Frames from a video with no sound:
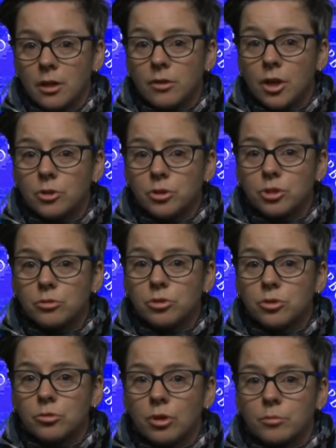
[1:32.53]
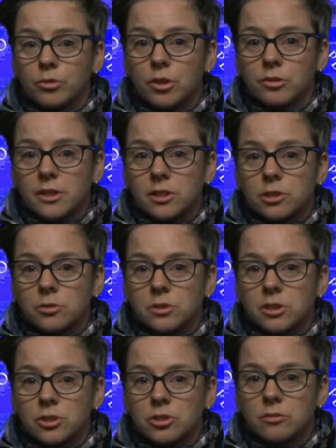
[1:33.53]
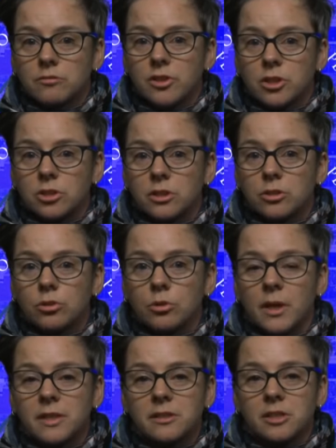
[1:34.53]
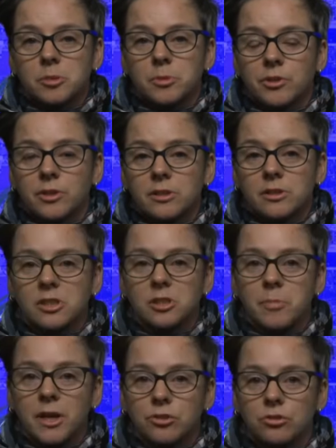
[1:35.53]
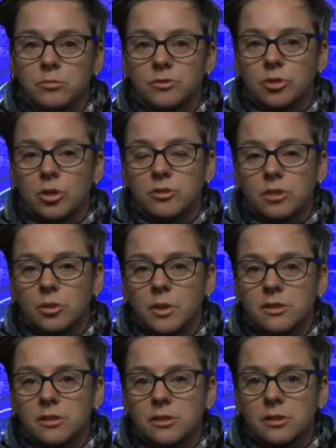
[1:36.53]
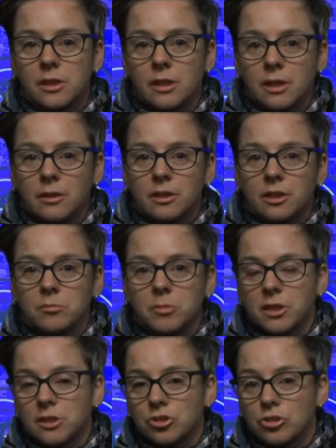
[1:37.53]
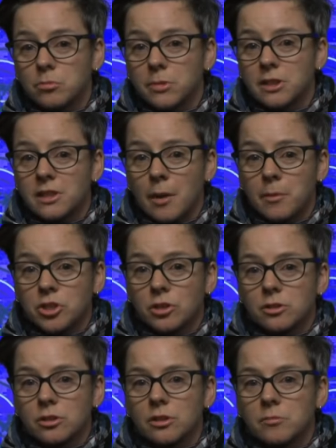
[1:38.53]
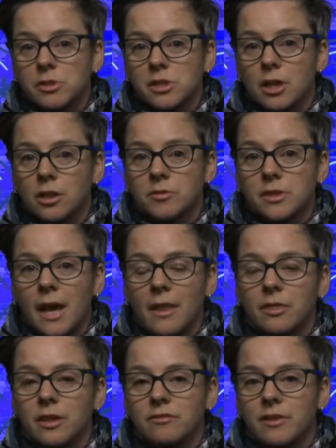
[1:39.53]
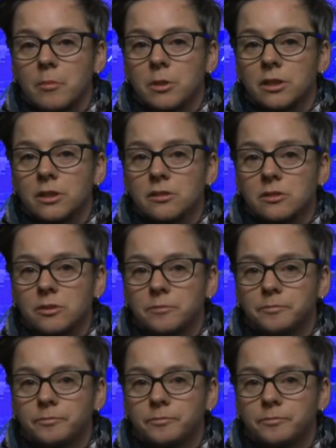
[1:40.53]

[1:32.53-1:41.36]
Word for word: Those who do not progress to addiction virtually always experience a spectrum of consequences that can be extremely damaging to themselves and their families.